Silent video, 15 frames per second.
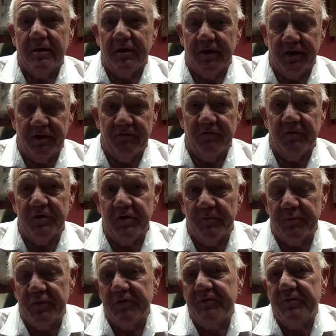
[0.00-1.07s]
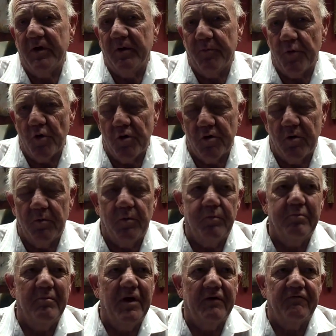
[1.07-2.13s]
I have a hip that I broke
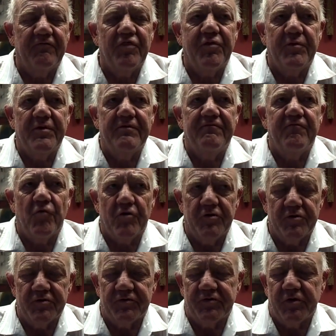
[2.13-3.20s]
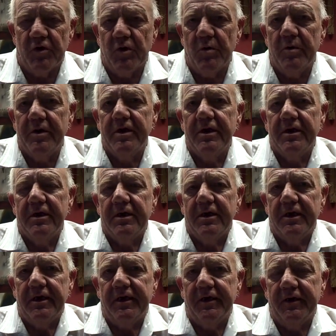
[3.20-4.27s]
about 3-4 years ago.
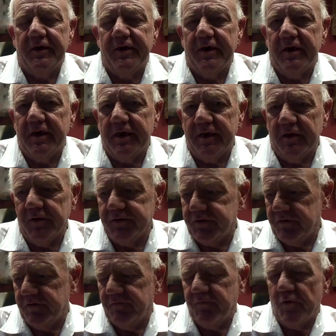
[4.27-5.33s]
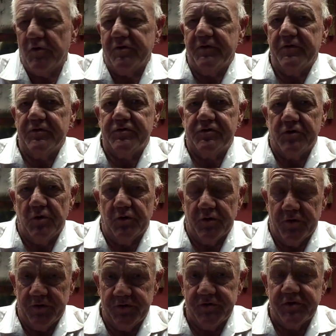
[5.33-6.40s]
And I also have broken the
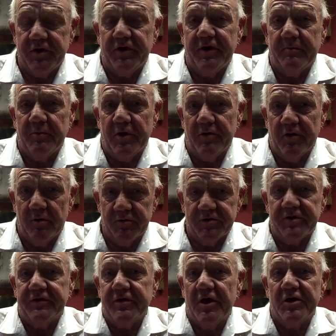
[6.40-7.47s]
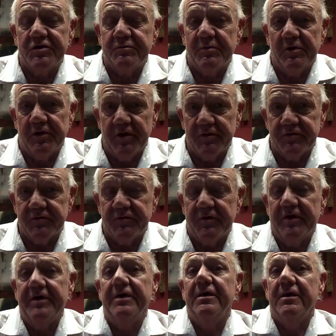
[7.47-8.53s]
shoulder. It's getting better. I was at the hospital
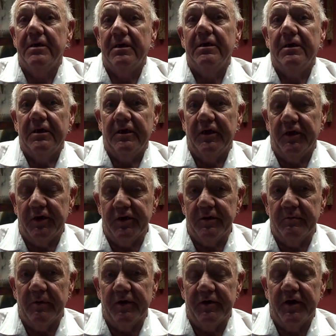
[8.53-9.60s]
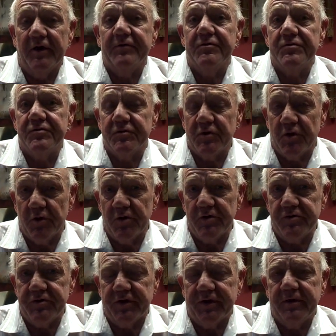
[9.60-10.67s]
yesterday, and my doctor's
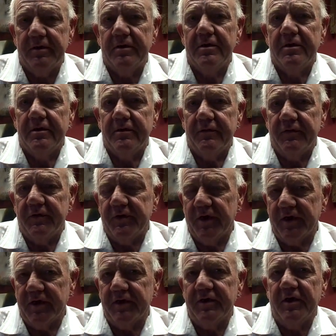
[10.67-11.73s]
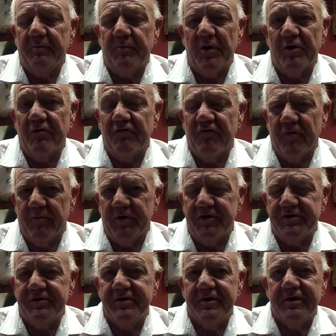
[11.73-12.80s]
encouraging that I can get better from it.